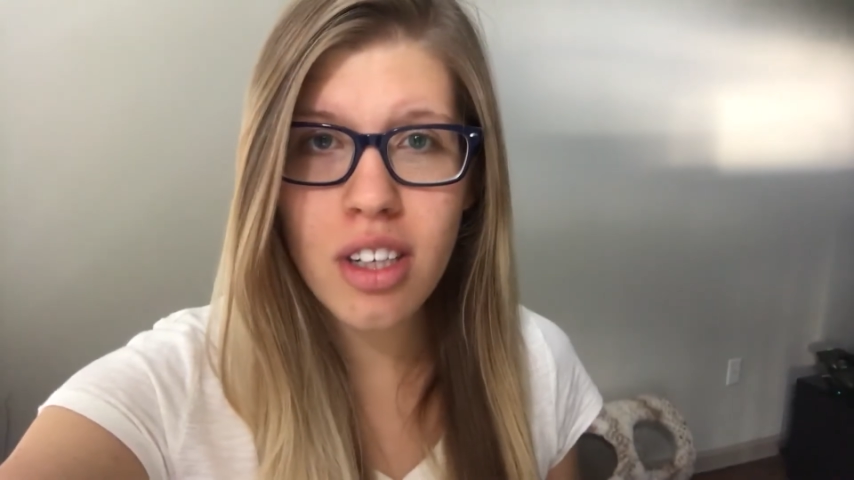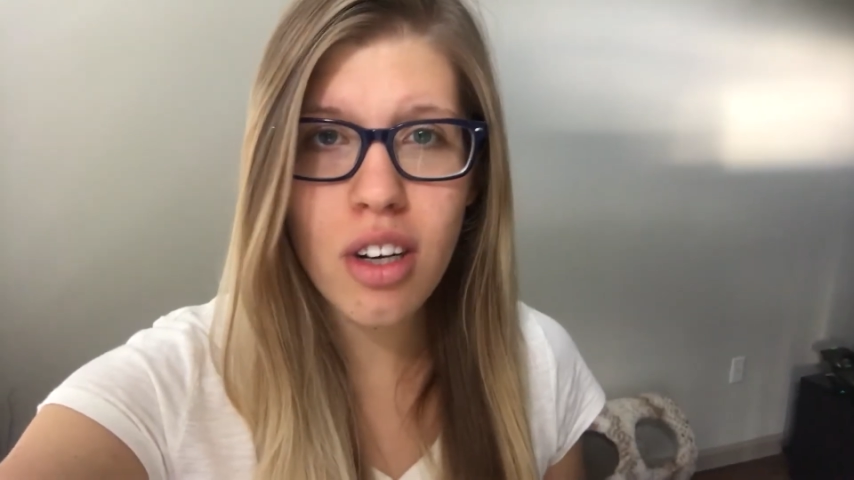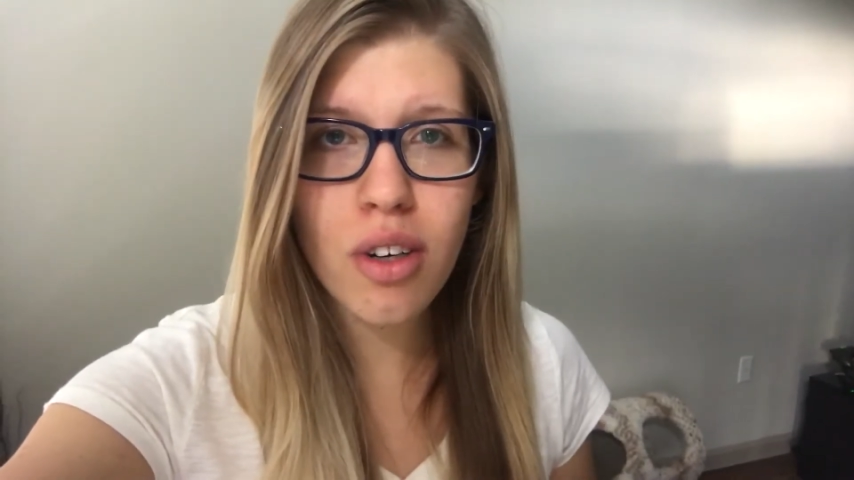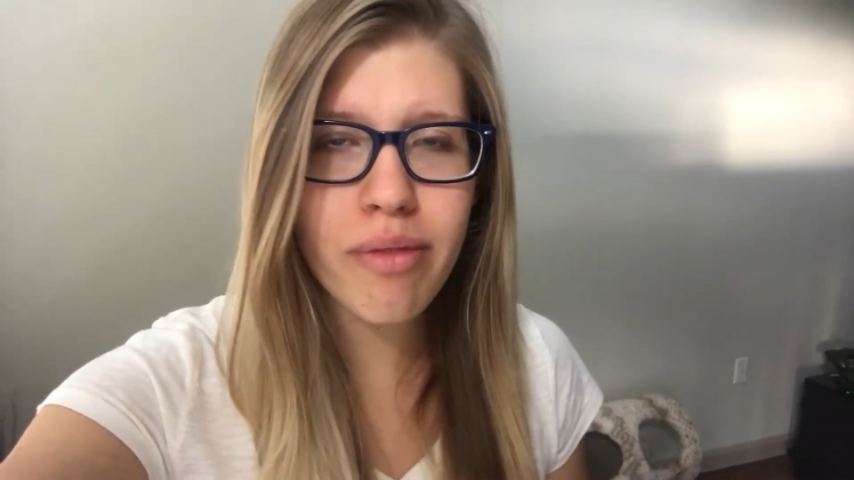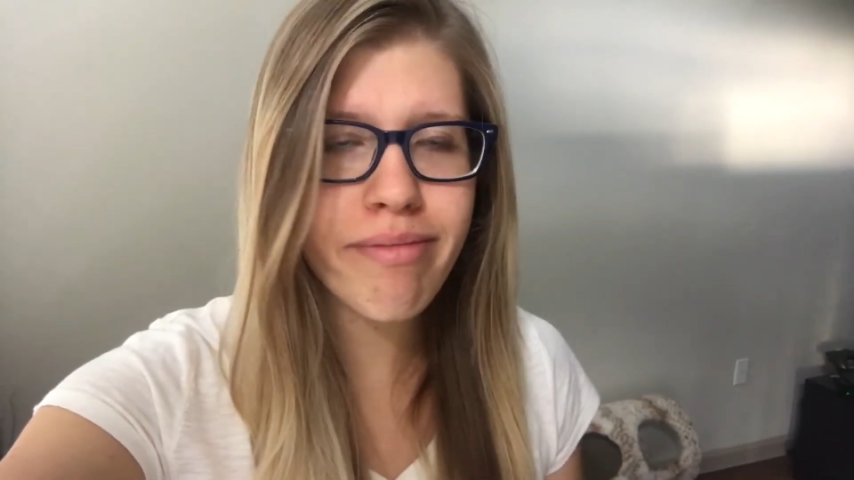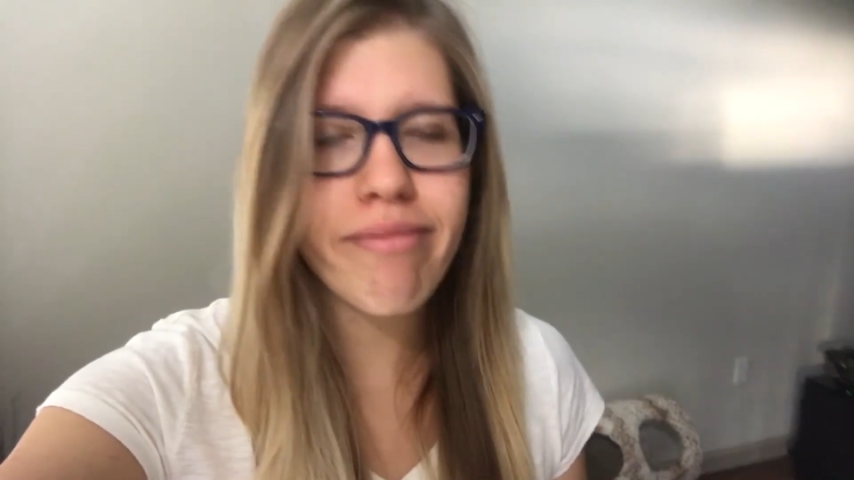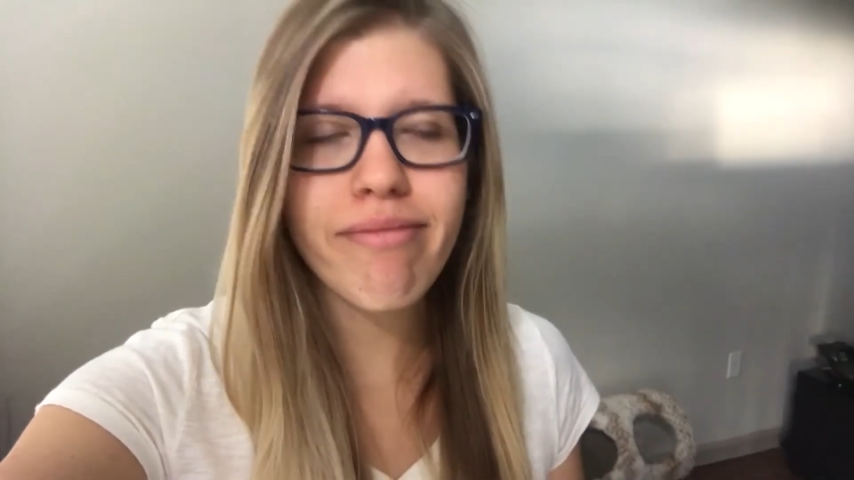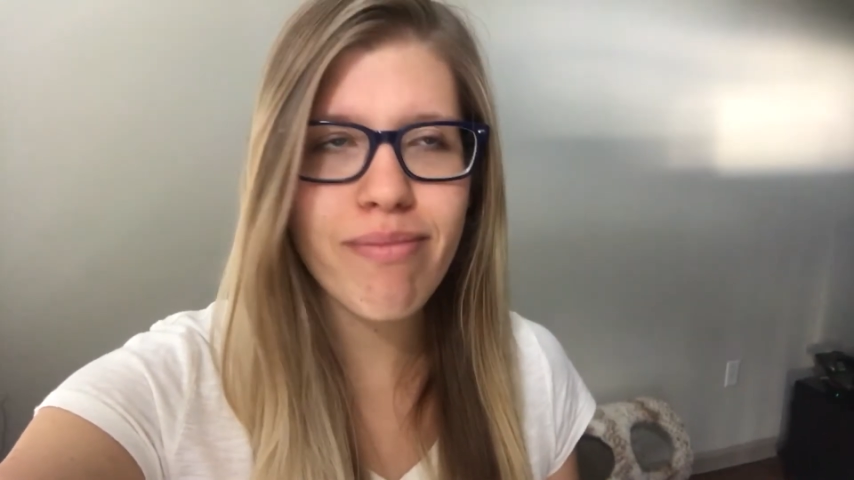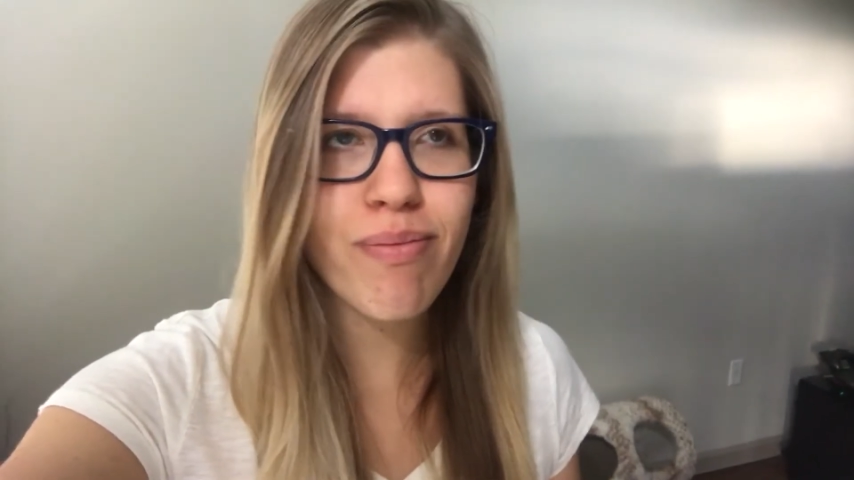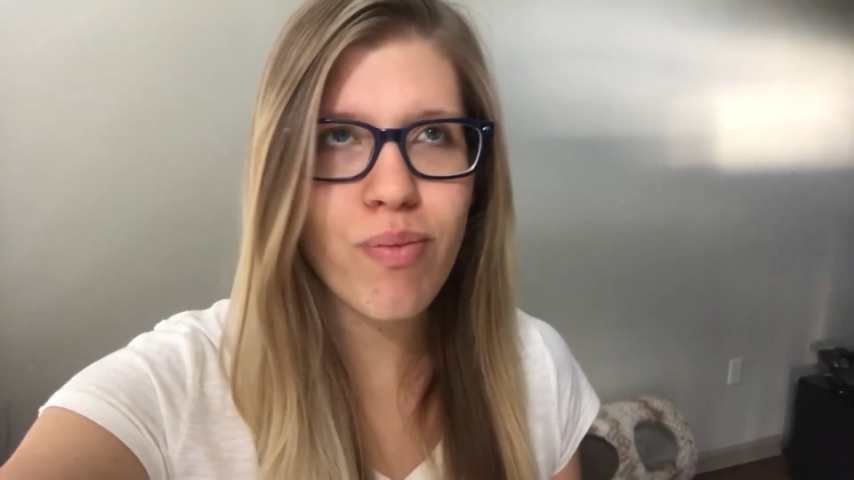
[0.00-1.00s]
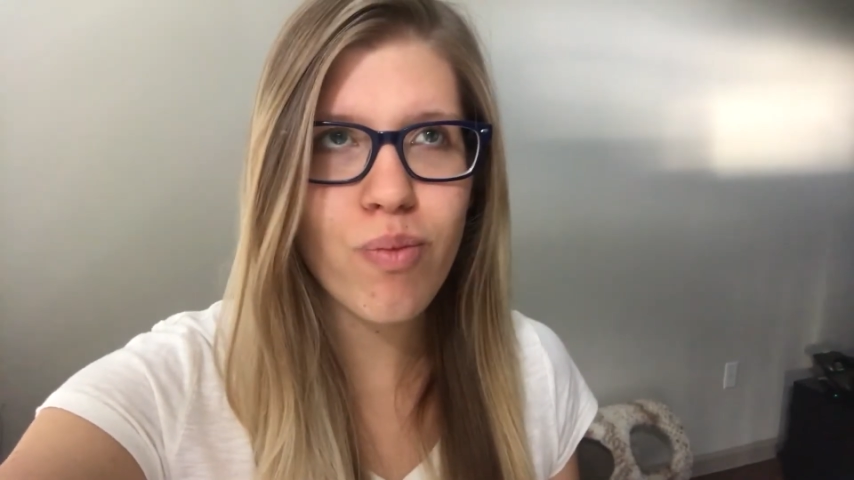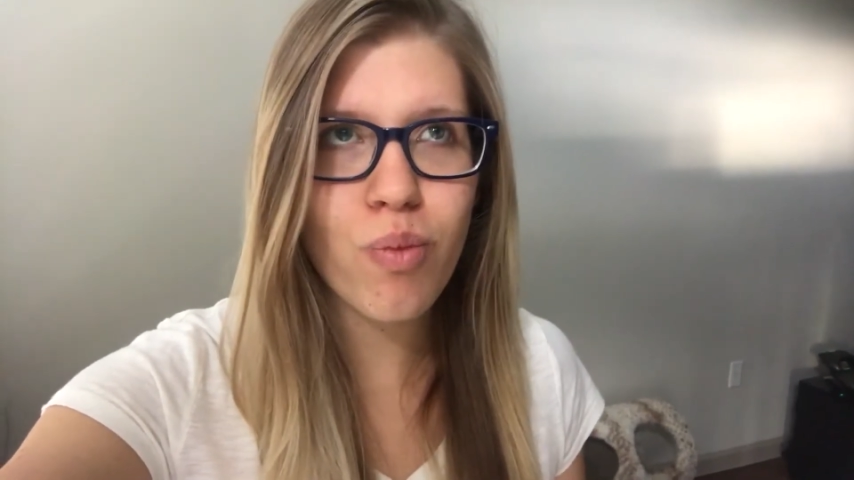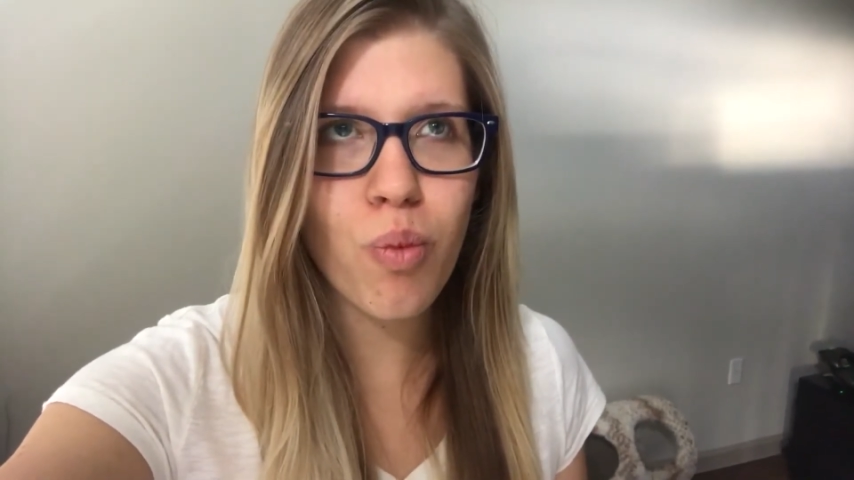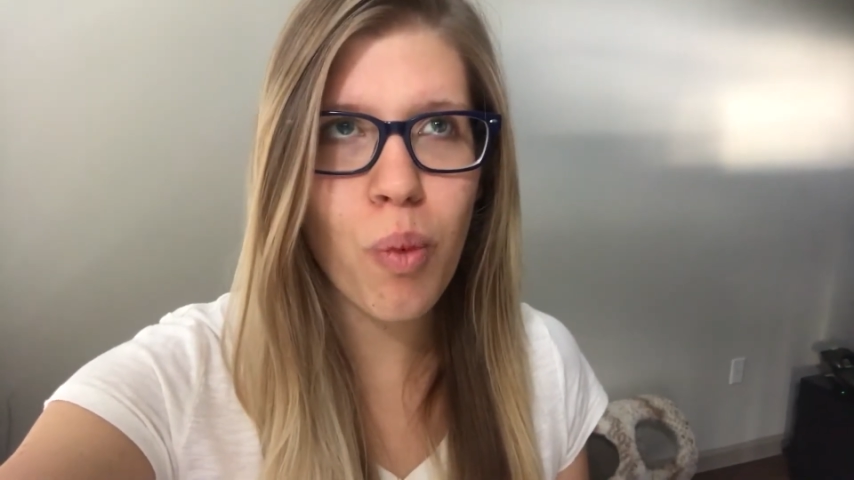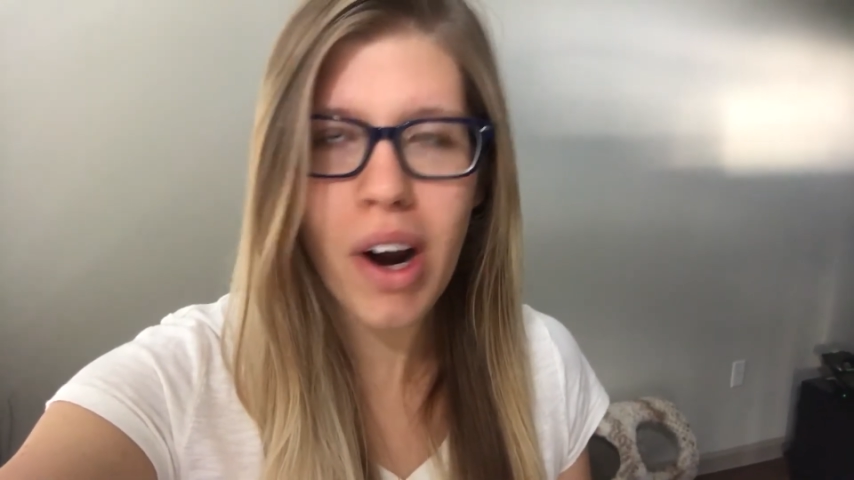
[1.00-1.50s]
so
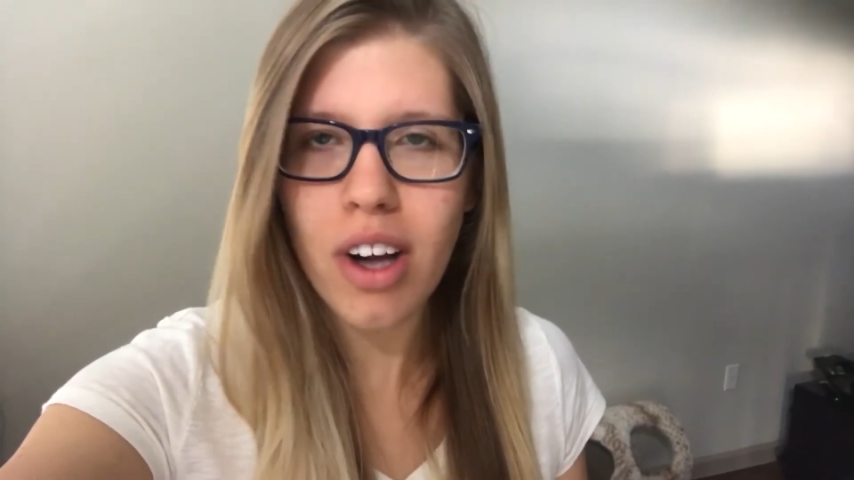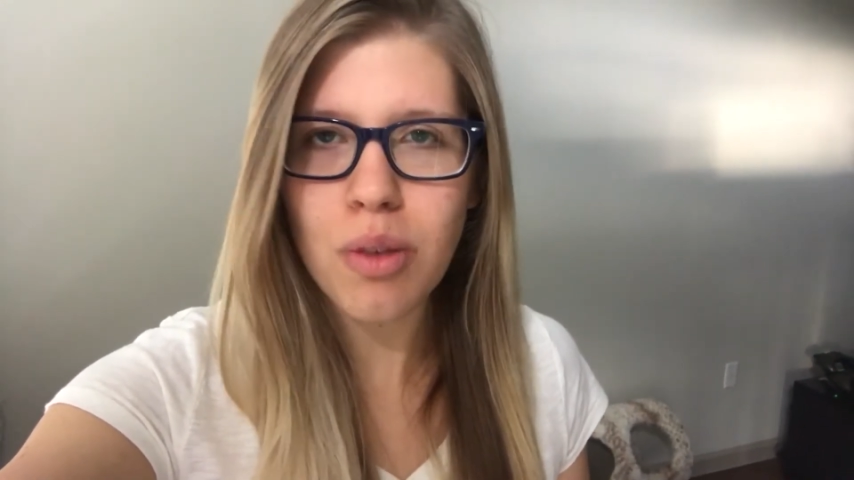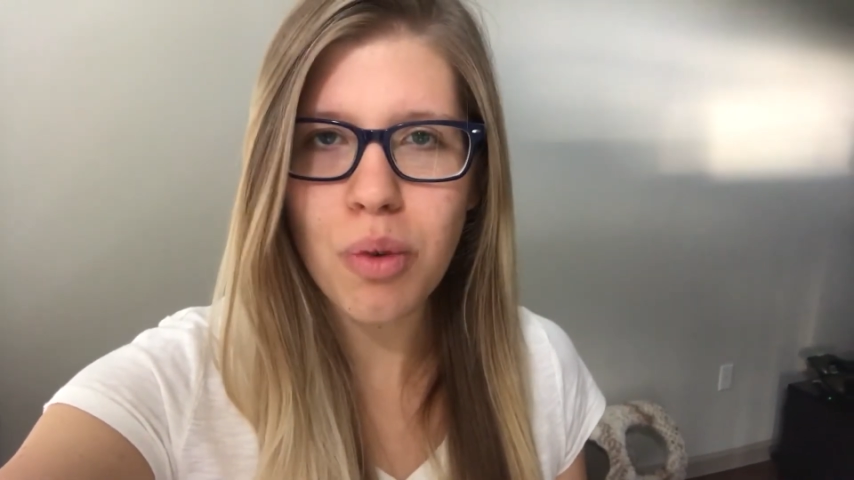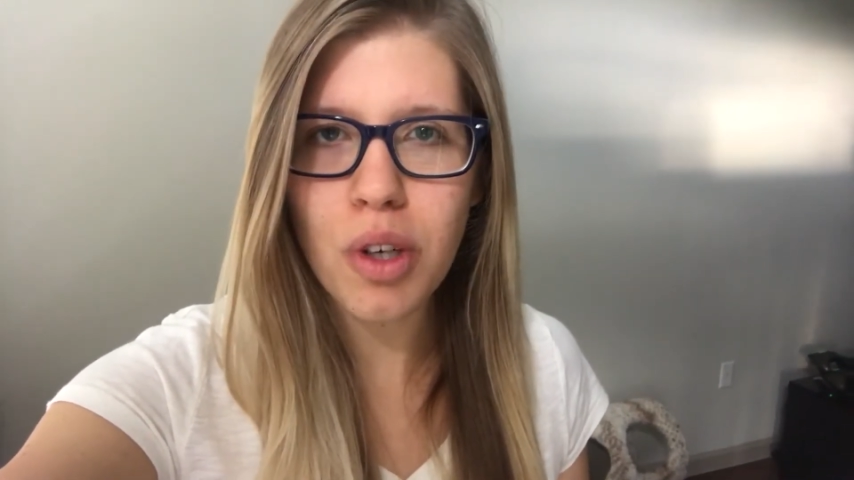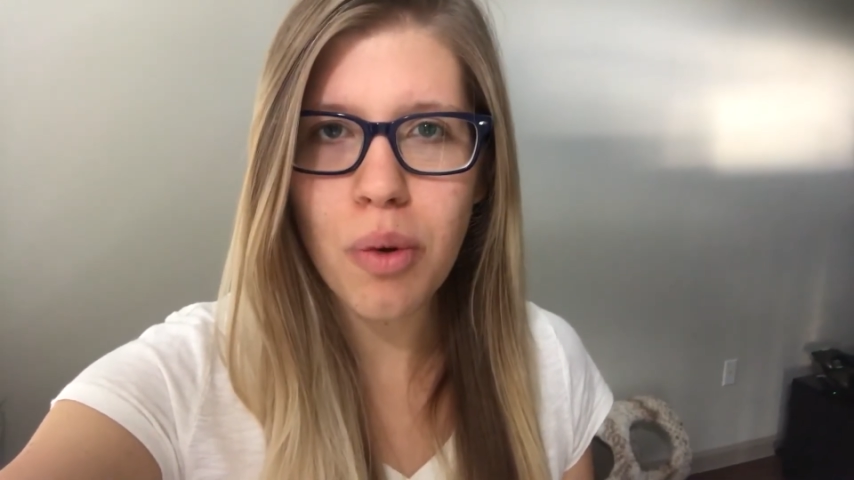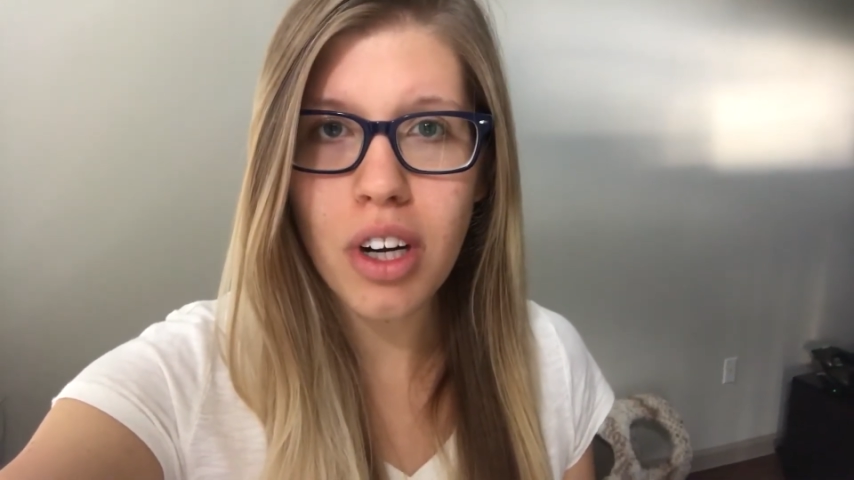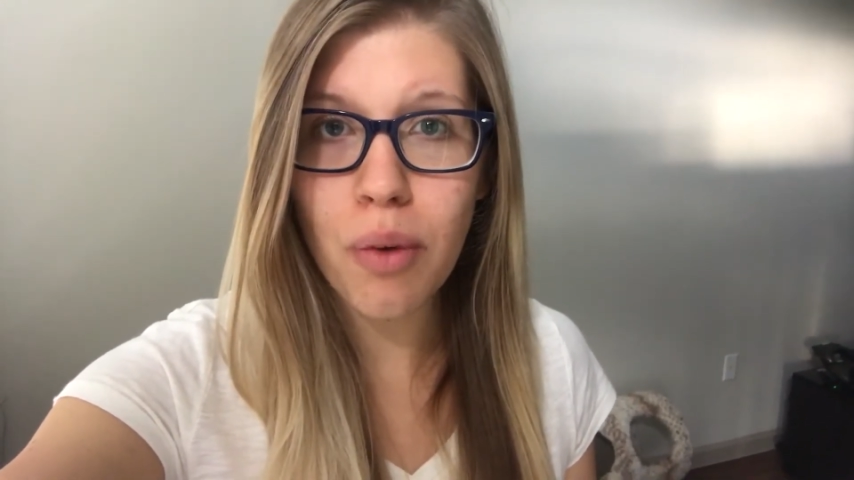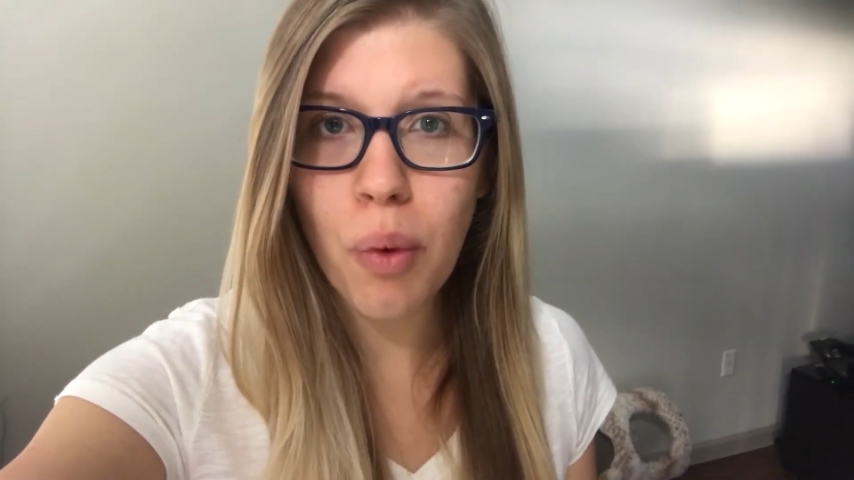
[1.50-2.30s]
where else were you going?